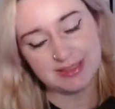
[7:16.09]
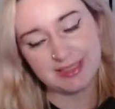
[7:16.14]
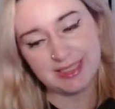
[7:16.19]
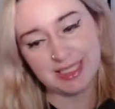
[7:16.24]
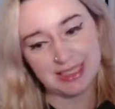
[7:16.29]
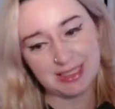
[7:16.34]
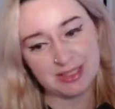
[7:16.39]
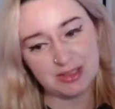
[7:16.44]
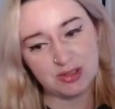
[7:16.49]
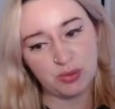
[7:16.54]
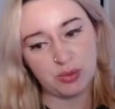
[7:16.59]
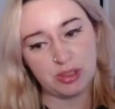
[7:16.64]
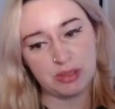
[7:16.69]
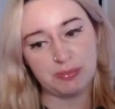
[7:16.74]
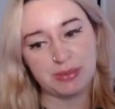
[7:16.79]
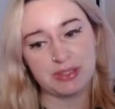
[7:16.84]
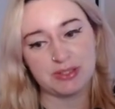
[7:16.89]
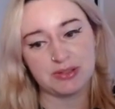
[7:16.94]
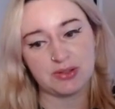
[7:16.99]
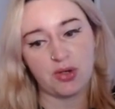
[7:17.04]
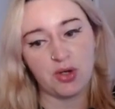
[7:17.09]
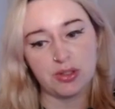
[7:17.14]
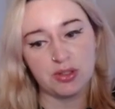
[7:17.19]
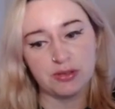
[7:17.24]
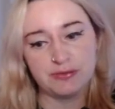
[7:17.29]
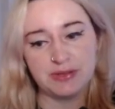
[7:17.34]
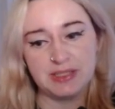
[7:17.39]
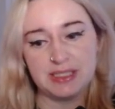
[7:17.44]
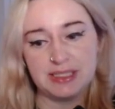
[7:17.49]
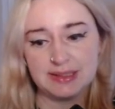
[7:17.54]
sticking to it, because all
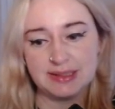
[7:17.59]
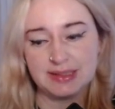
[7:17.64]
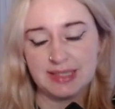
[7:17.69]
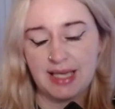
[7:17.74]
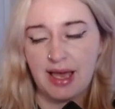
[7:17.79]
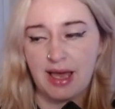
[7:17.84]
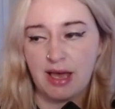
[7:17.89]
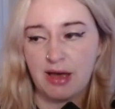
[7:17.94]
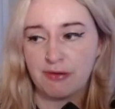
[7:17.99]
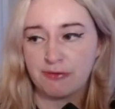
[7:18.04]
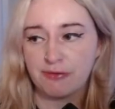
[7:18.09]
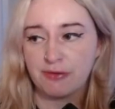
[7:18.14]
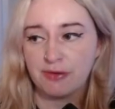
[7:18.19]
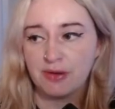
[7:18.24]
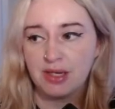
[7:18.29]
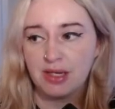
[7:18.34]
of these have